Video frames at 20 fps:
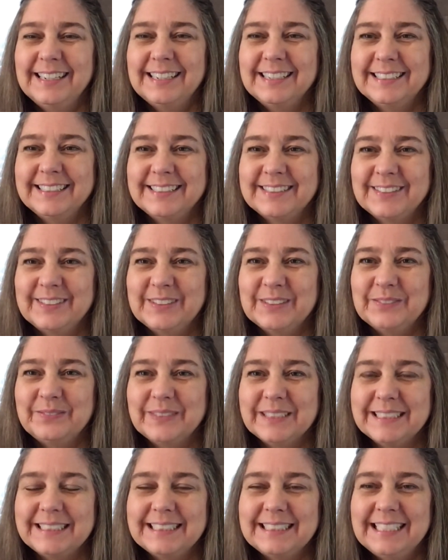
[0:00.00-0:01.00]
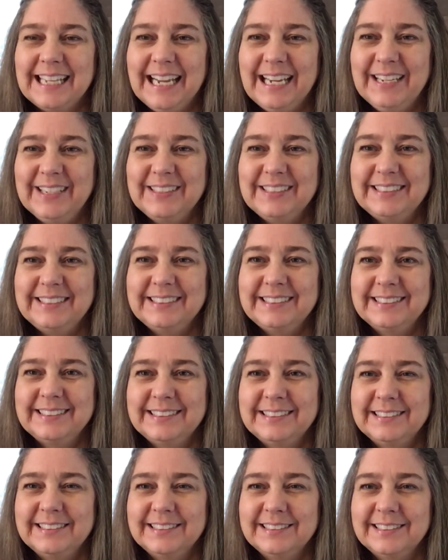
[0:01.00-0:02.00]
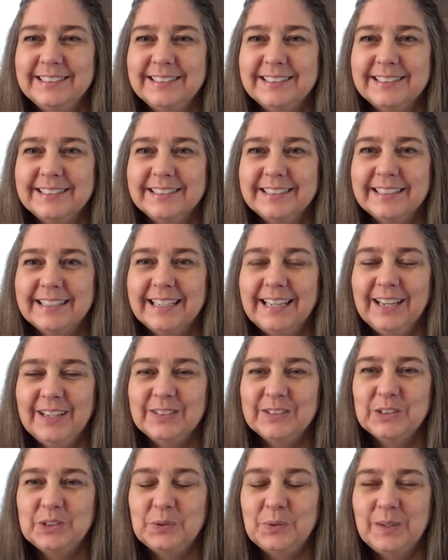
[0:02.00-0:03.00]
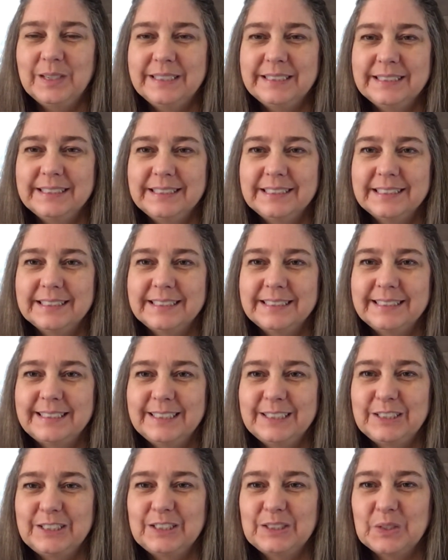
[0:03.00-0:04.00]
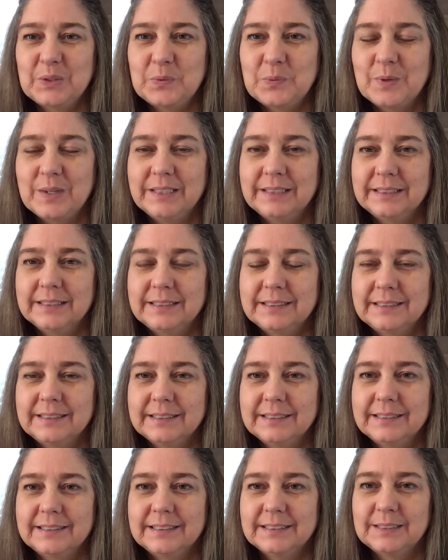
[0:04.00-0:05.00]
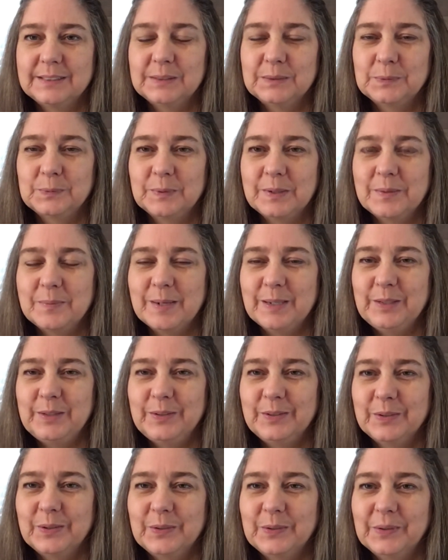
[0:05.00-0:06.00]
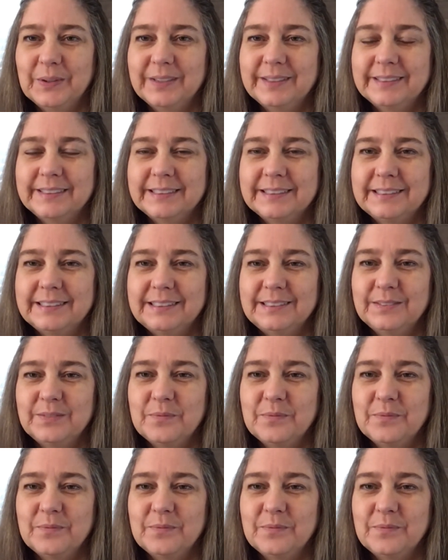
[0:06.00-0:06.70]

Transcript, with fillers: started my snail, count twice, stitch once. This is one of my unicorns.